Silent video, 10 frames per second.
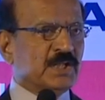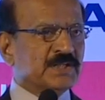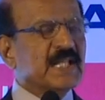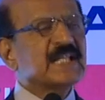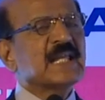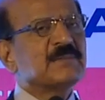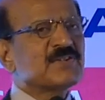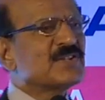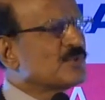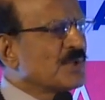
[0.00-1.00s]
Then came the
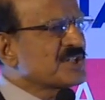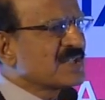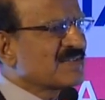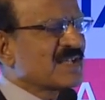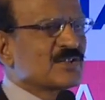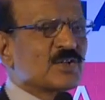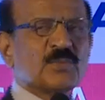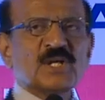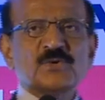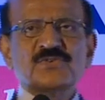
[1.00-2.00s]
situation, they said,
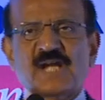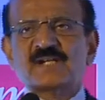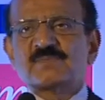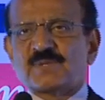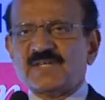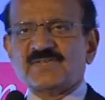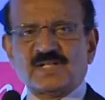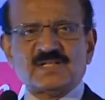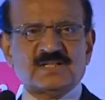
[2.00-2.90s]
we'll do standard pricing.